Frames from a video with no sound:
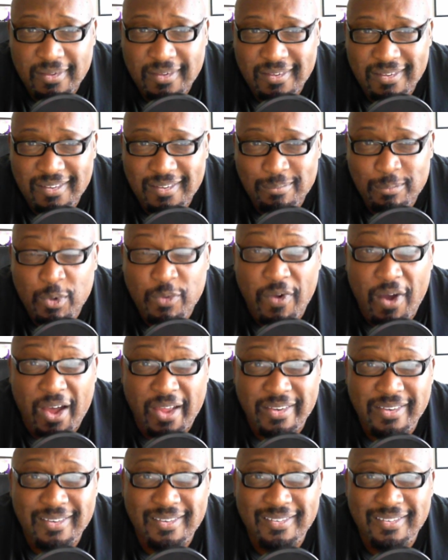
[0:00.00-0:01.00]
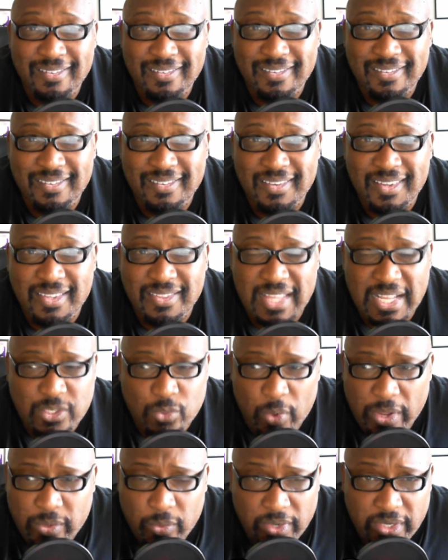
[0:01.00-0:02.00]
Move on. That's
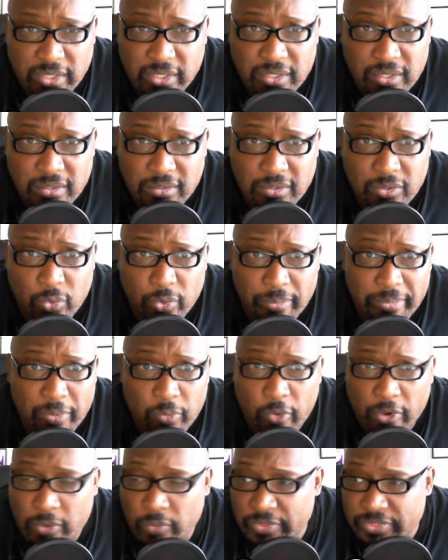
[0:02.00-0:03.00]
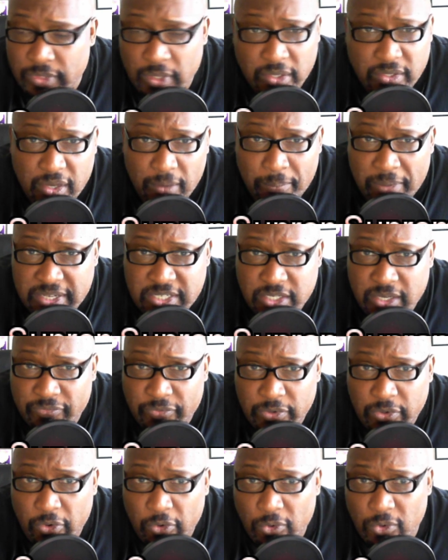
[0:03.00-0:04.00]
why you want to be working with a bunch of
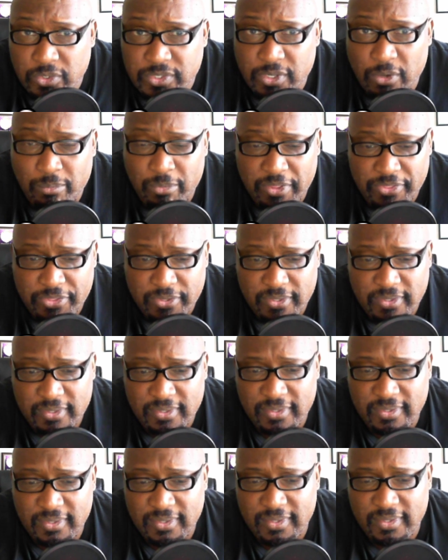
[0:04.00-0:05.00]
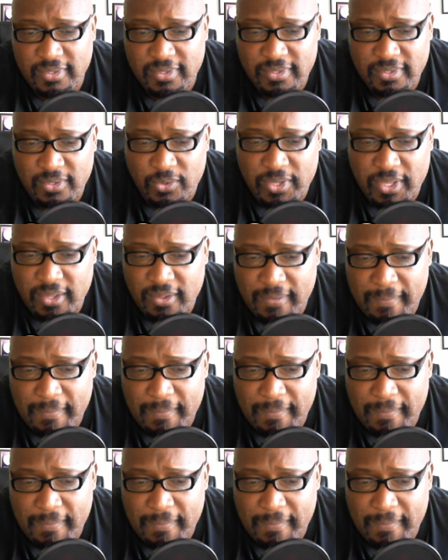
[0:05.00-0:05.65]
different girls there, brother. Okay?